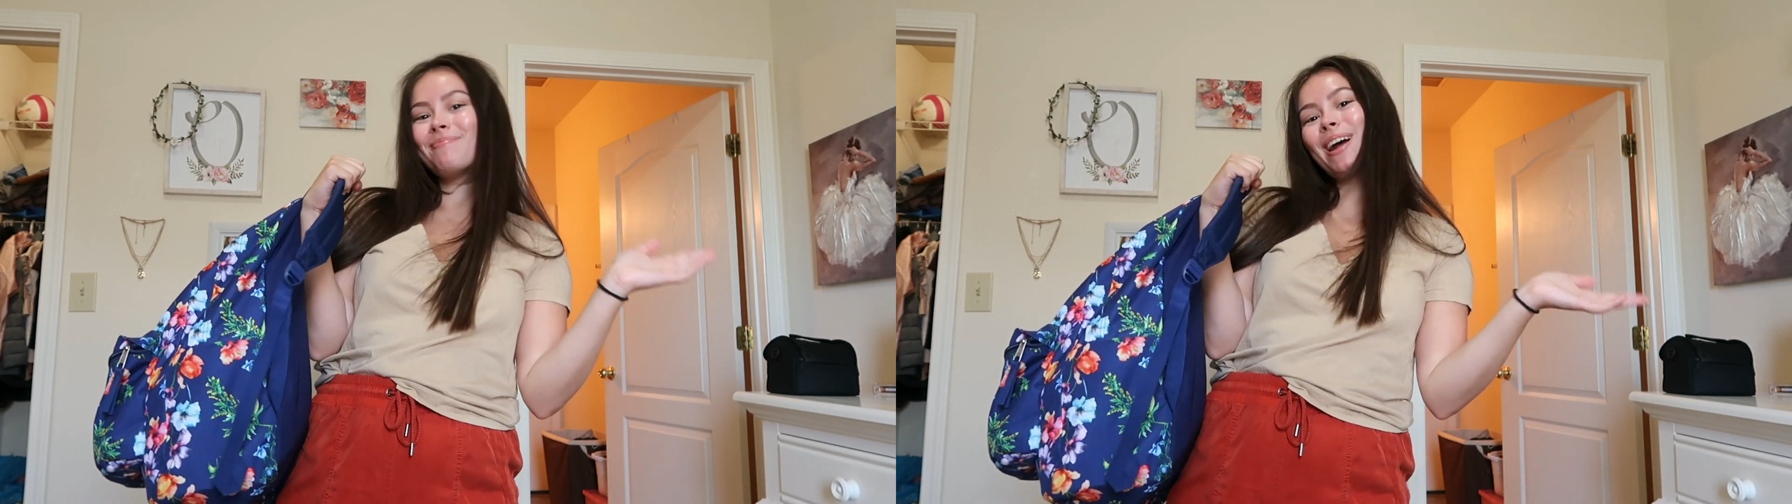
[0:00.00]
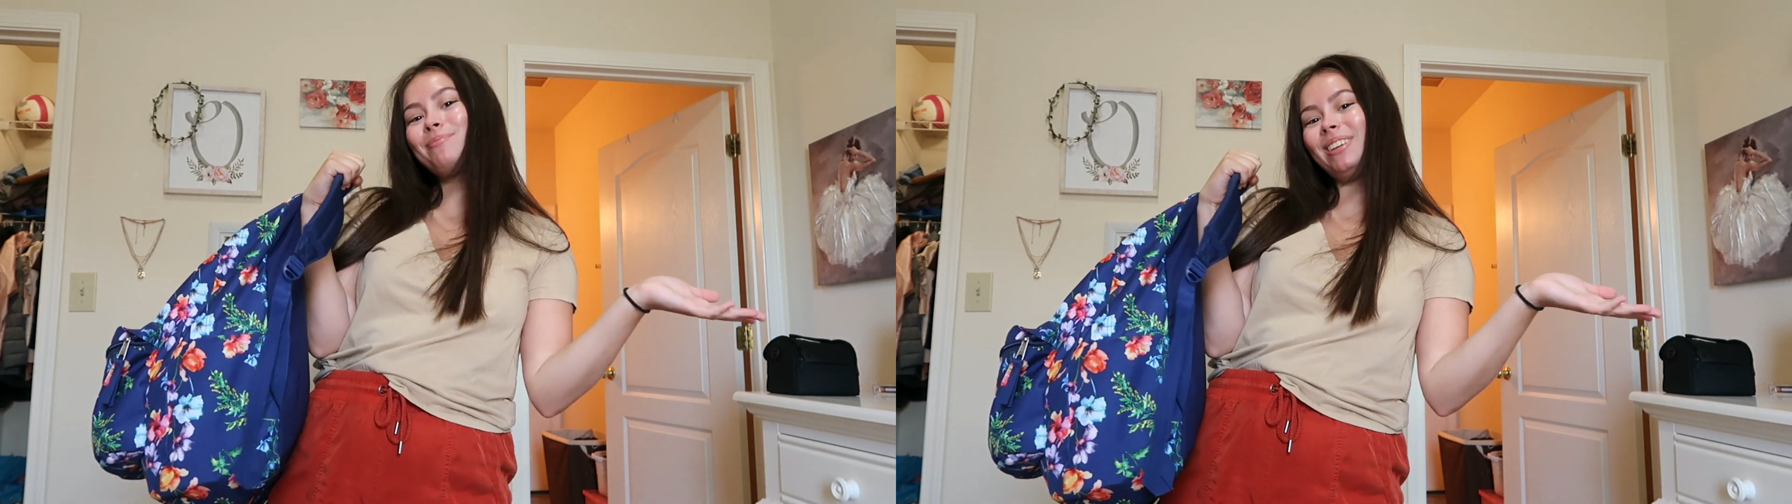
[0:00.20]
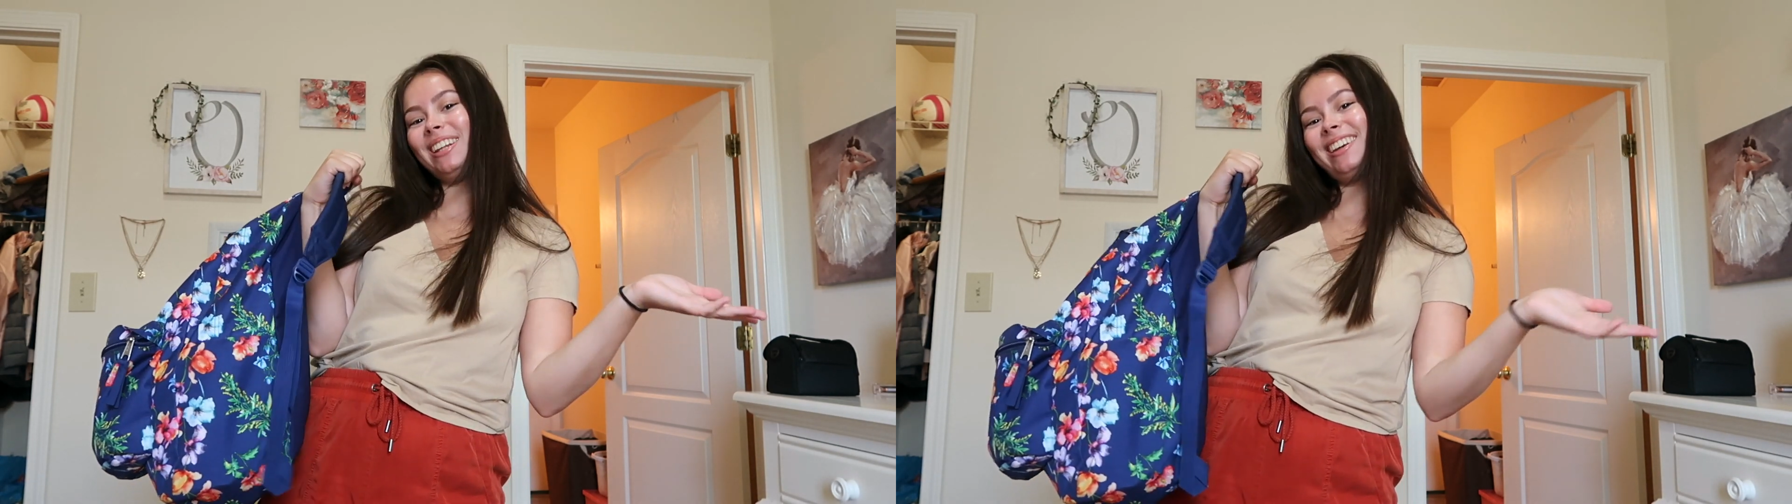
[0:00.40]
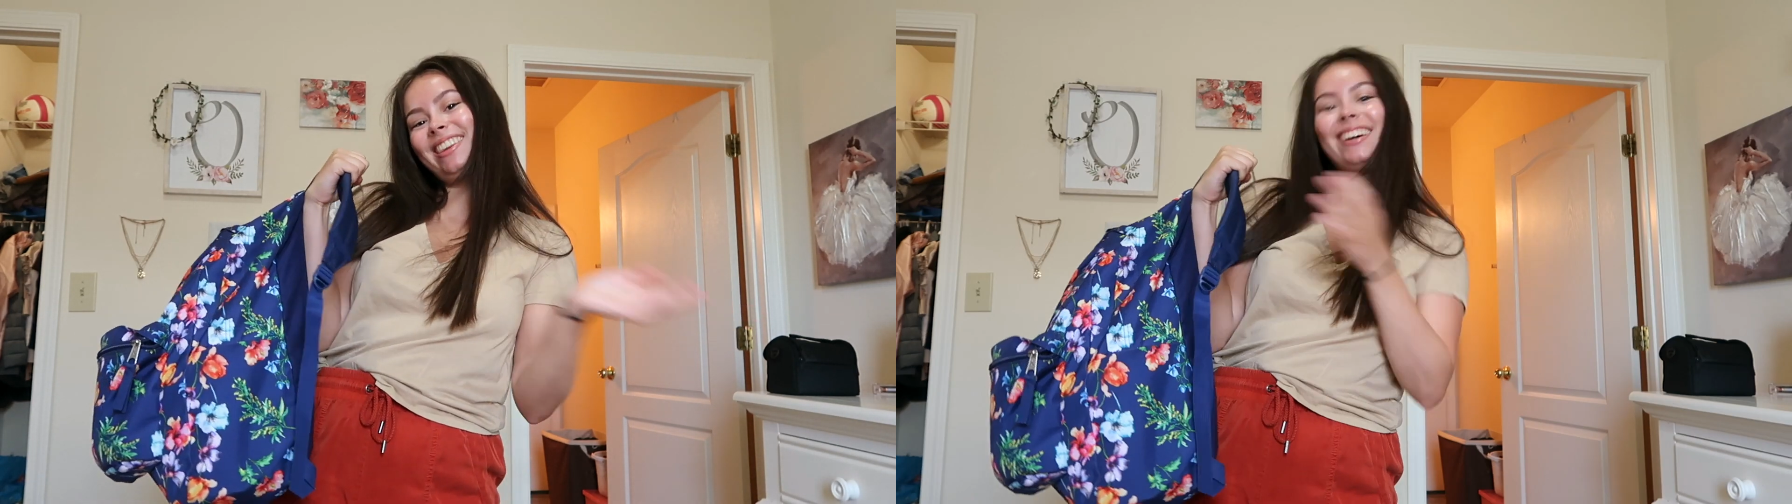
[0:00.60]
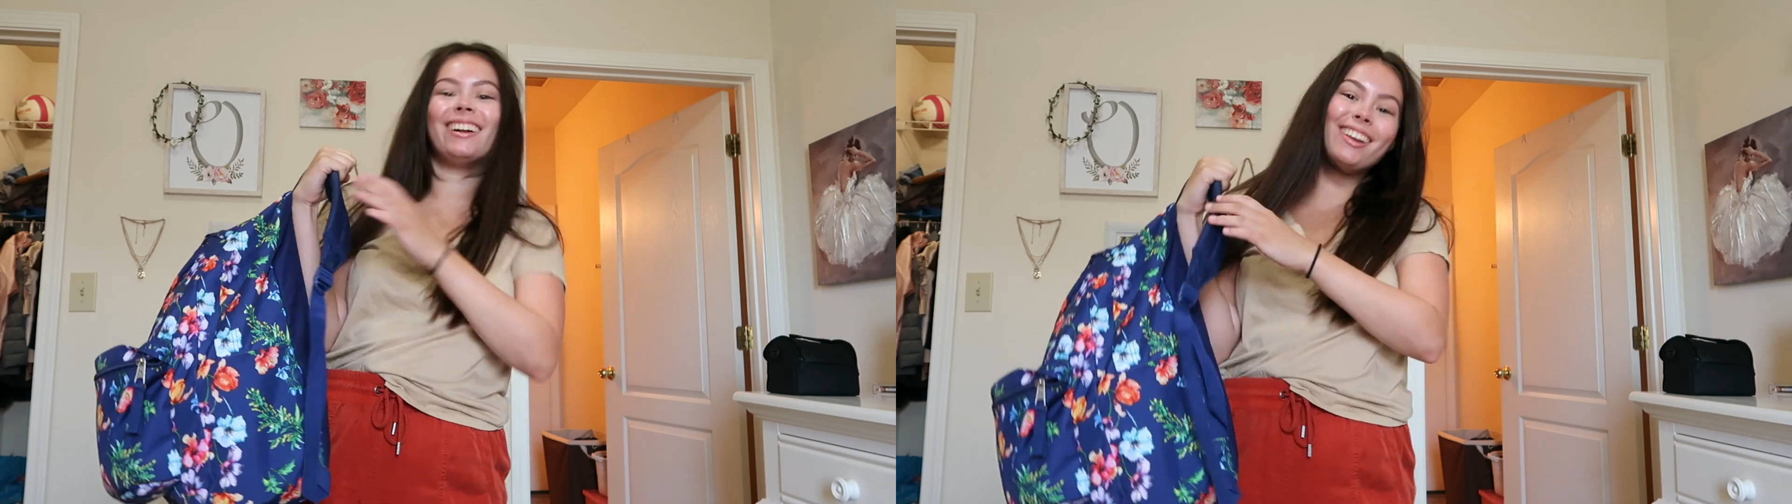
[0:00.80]
in my
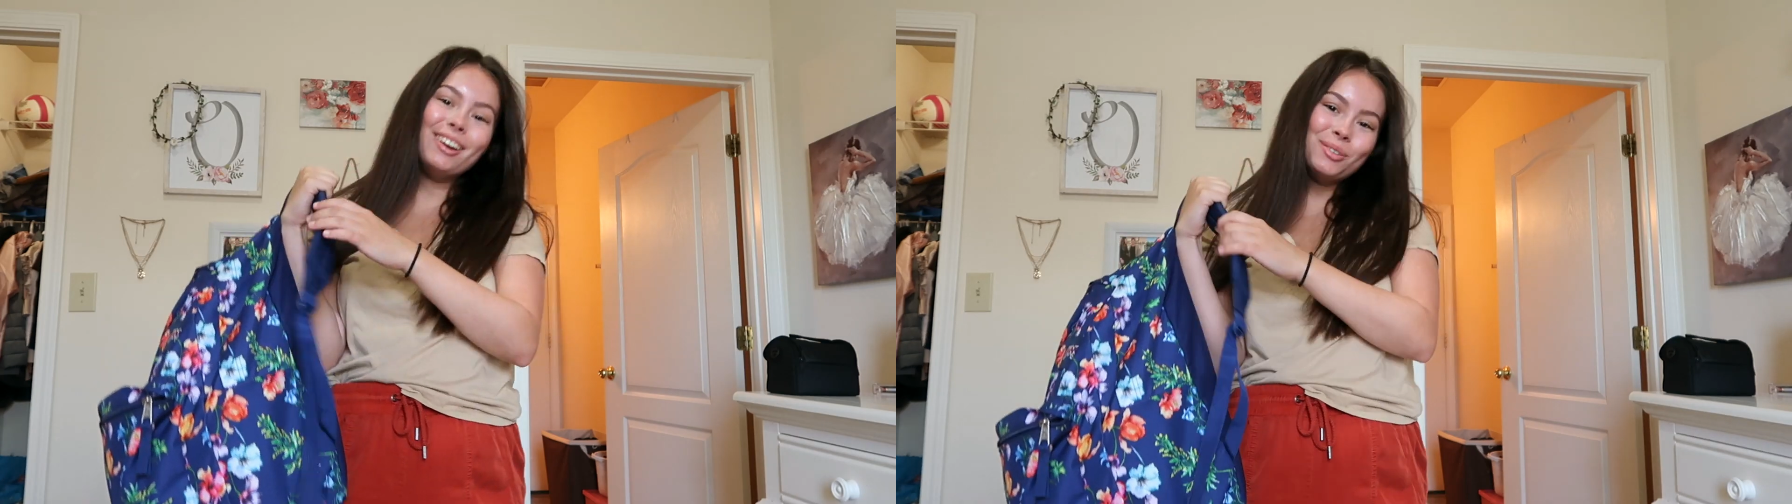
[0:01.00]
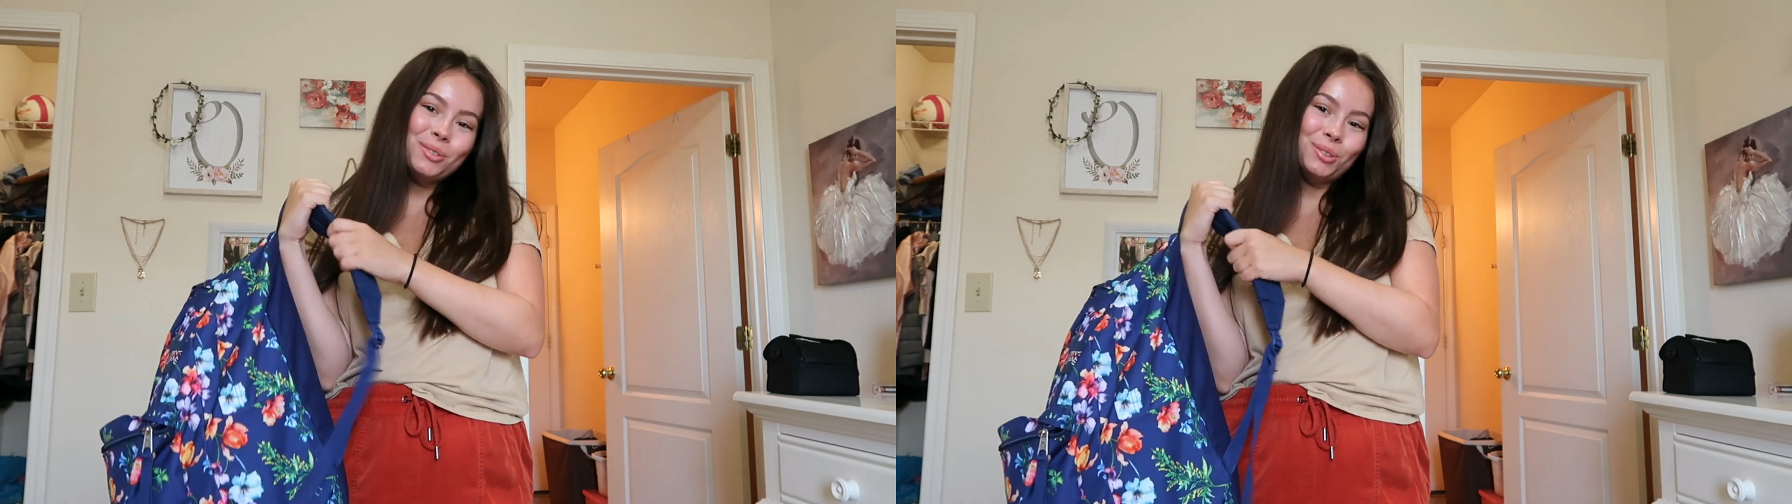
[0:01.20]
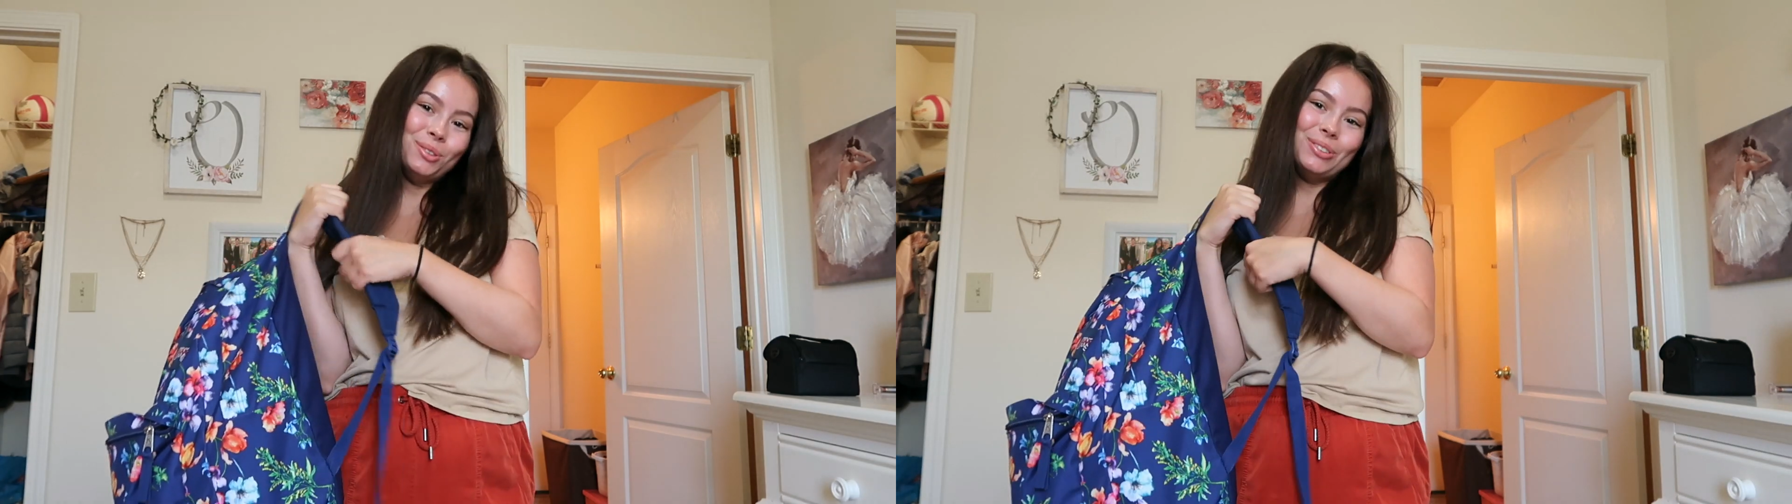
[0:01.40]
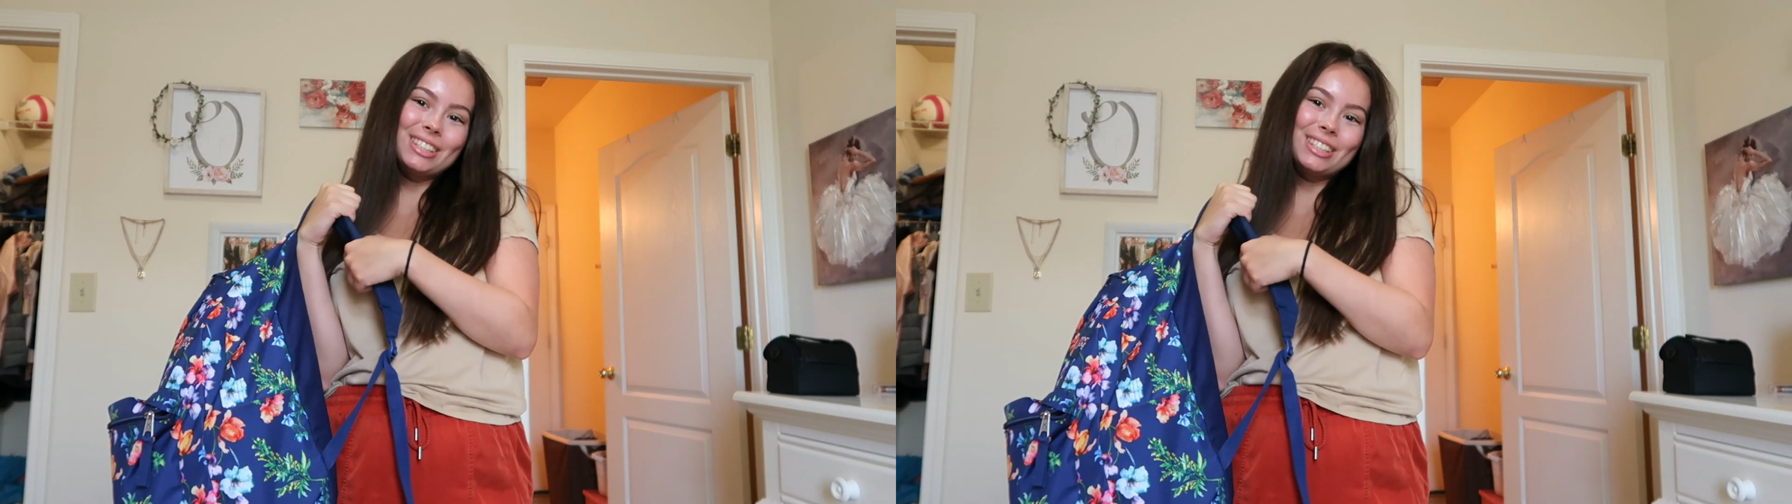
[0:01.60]
opinion, the clothes.